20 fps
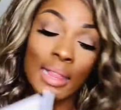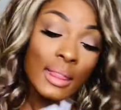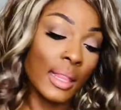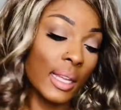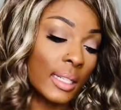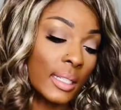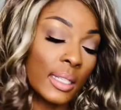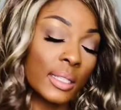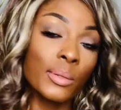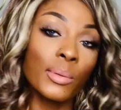
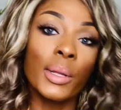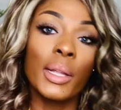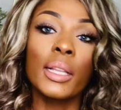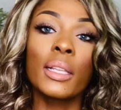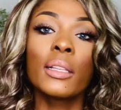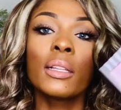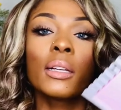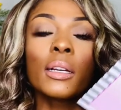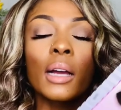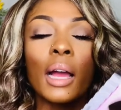think that's what,
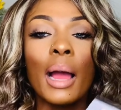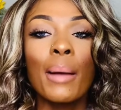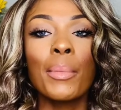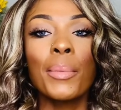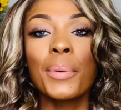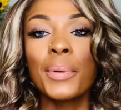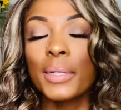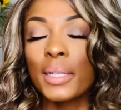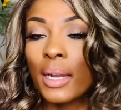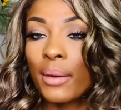look, I'm
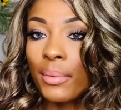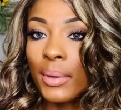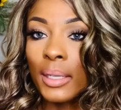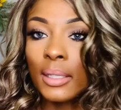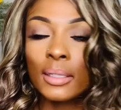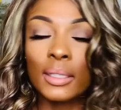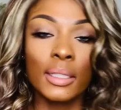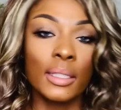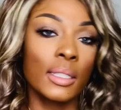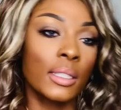going to put a direct
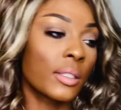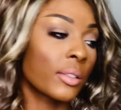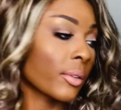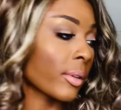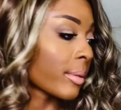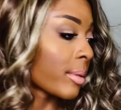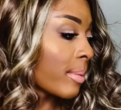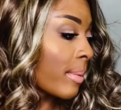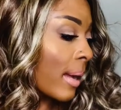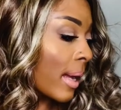link in the
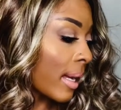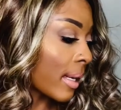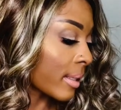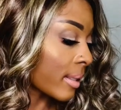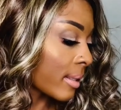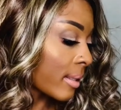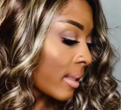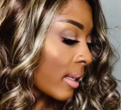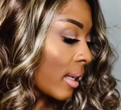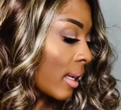description box.
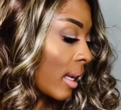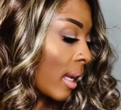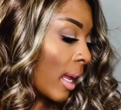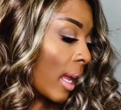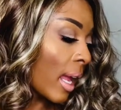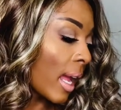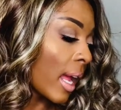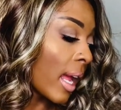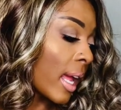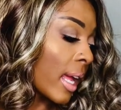
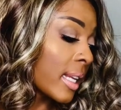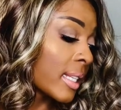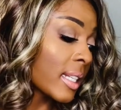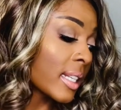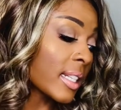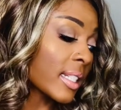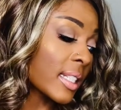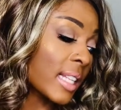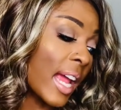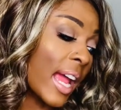It's in
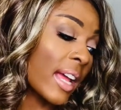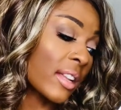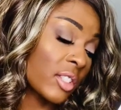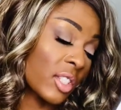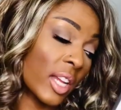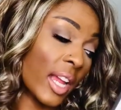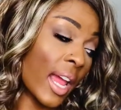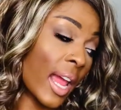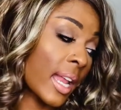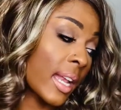the style
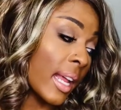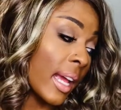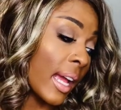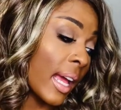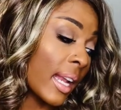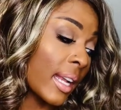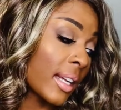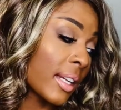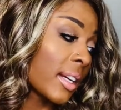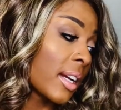jet, and I
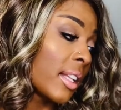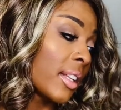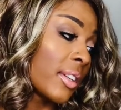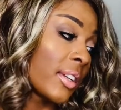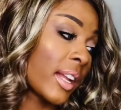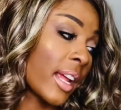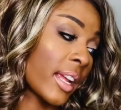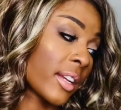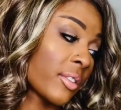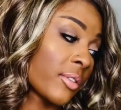got in the color
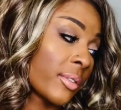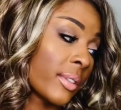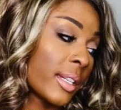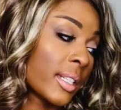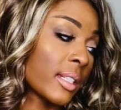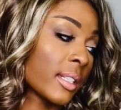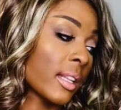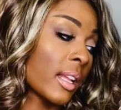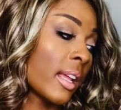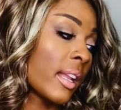natural.
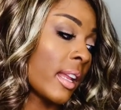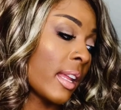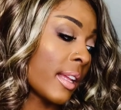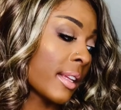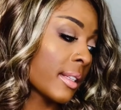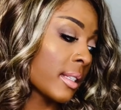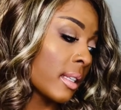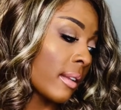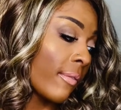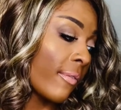It's an
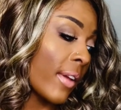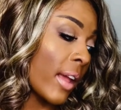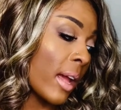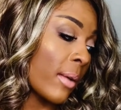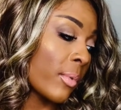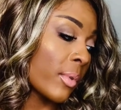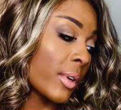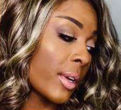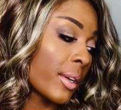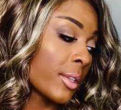Instant Fab
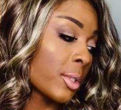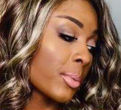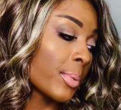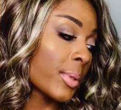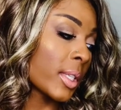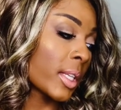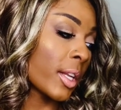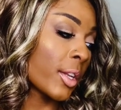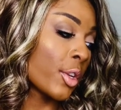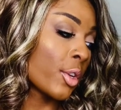
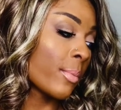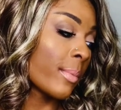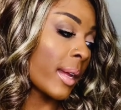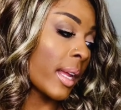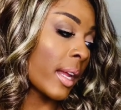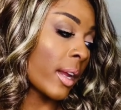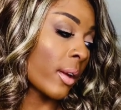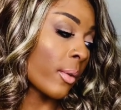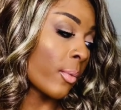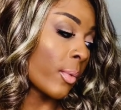100% human
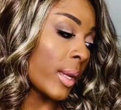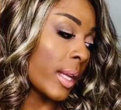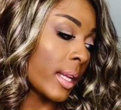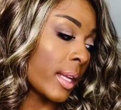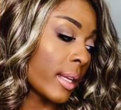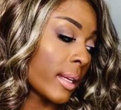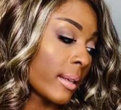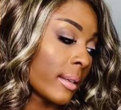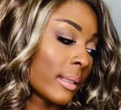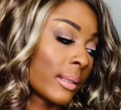hair
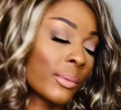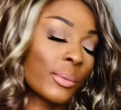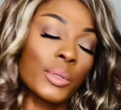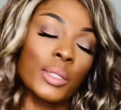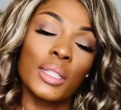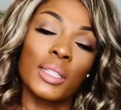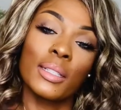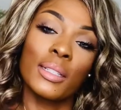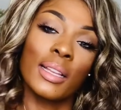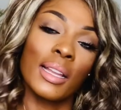wig,
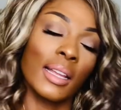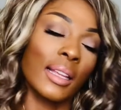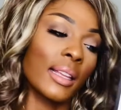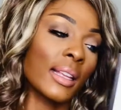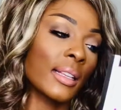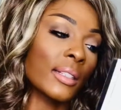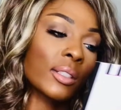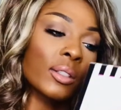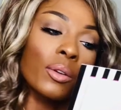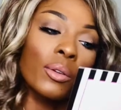which that
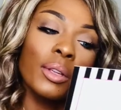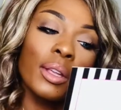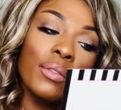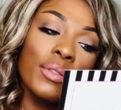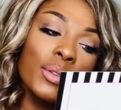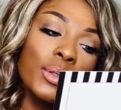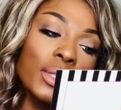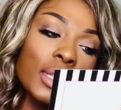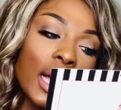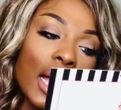gets gonna give
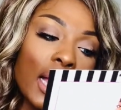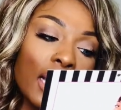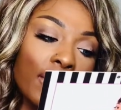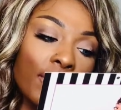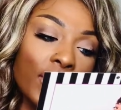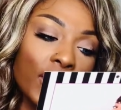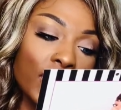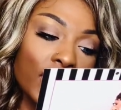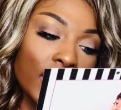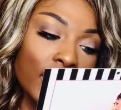you style and
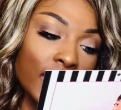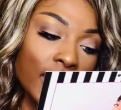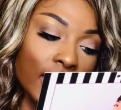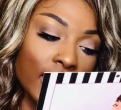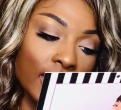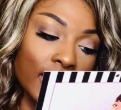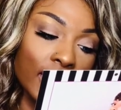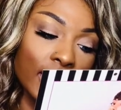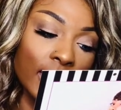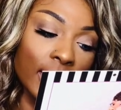
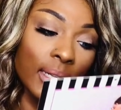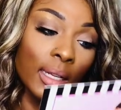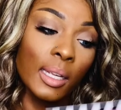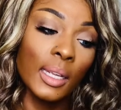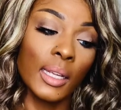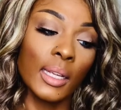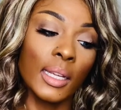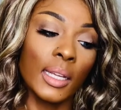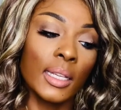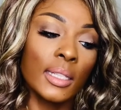versatility.
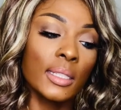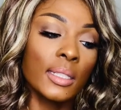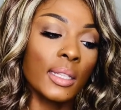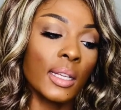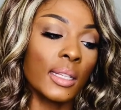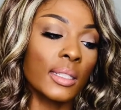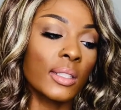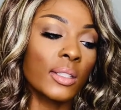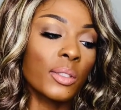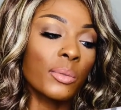It
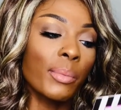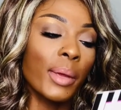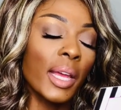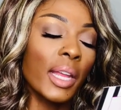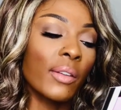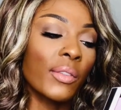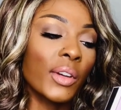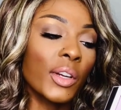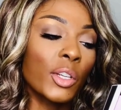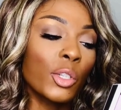says it's made
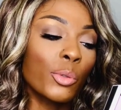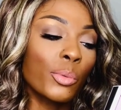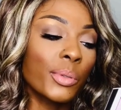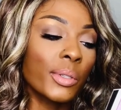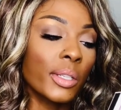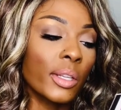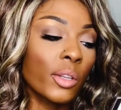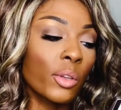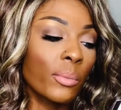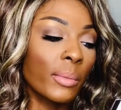of 100%
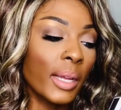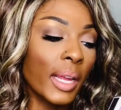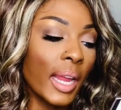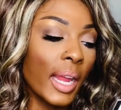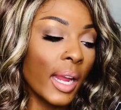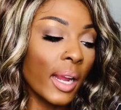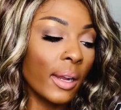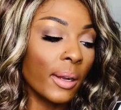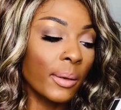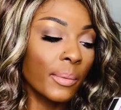human
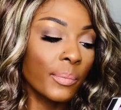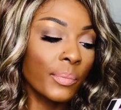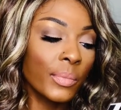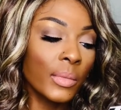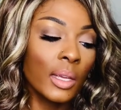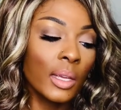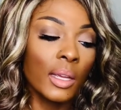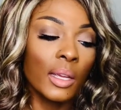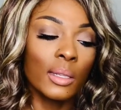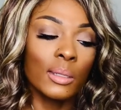hair.
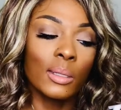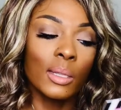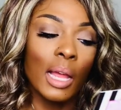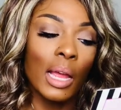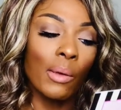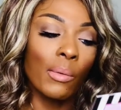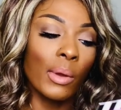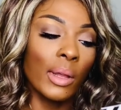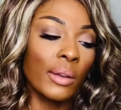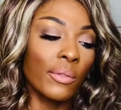It's
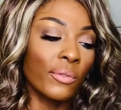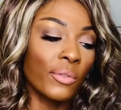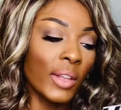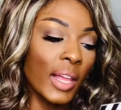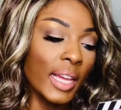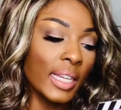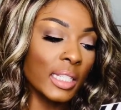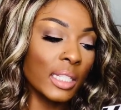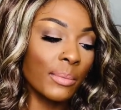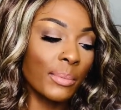lightweight and
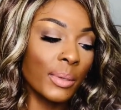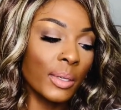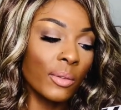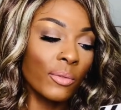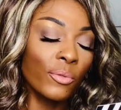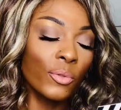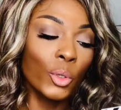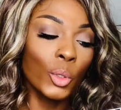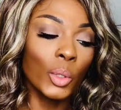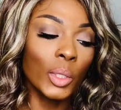flexible,
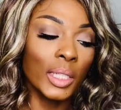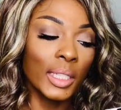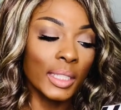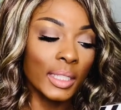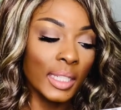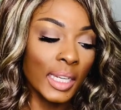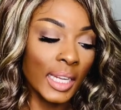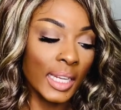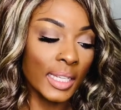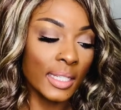full and
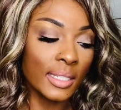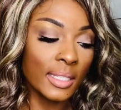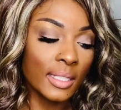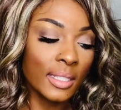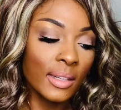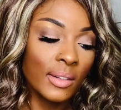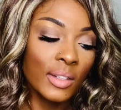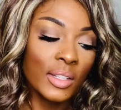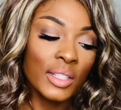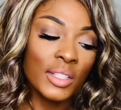dense,
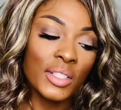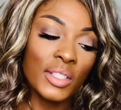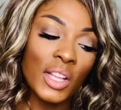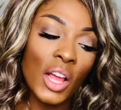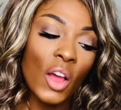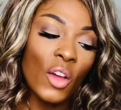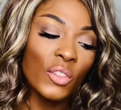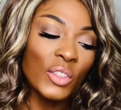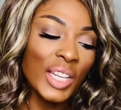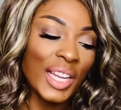
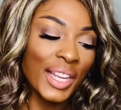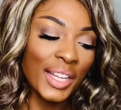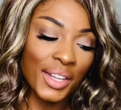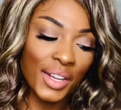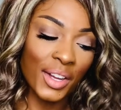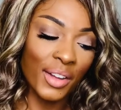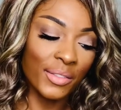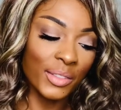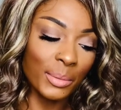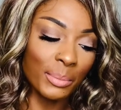soft and
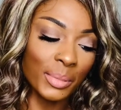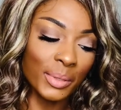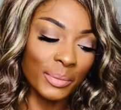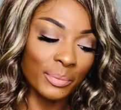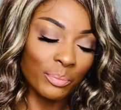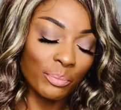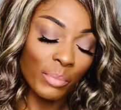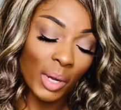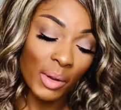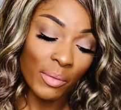
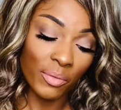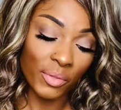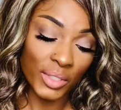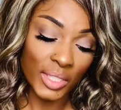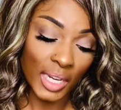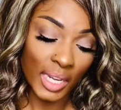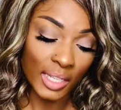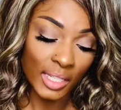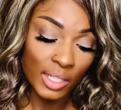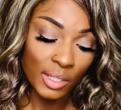comfortable. Perfect for
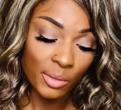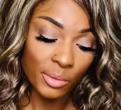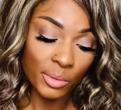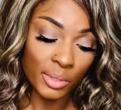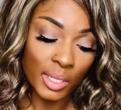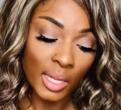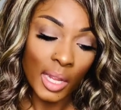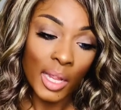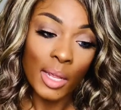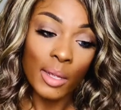daily use.
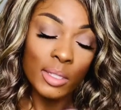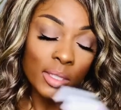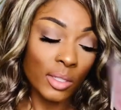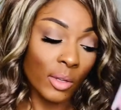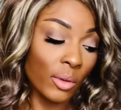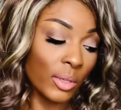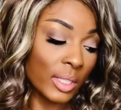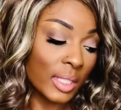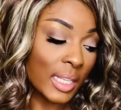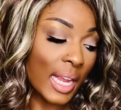
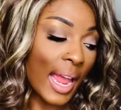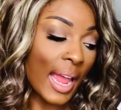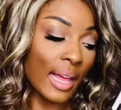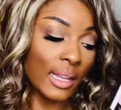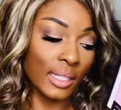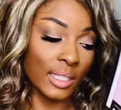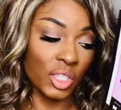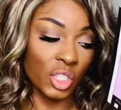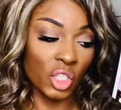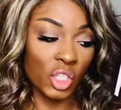So the style
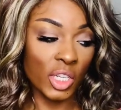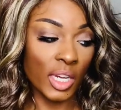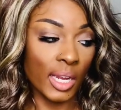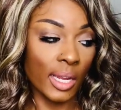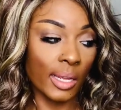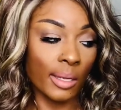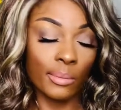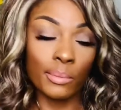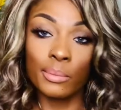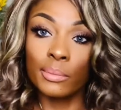is
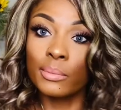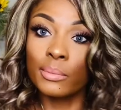jet,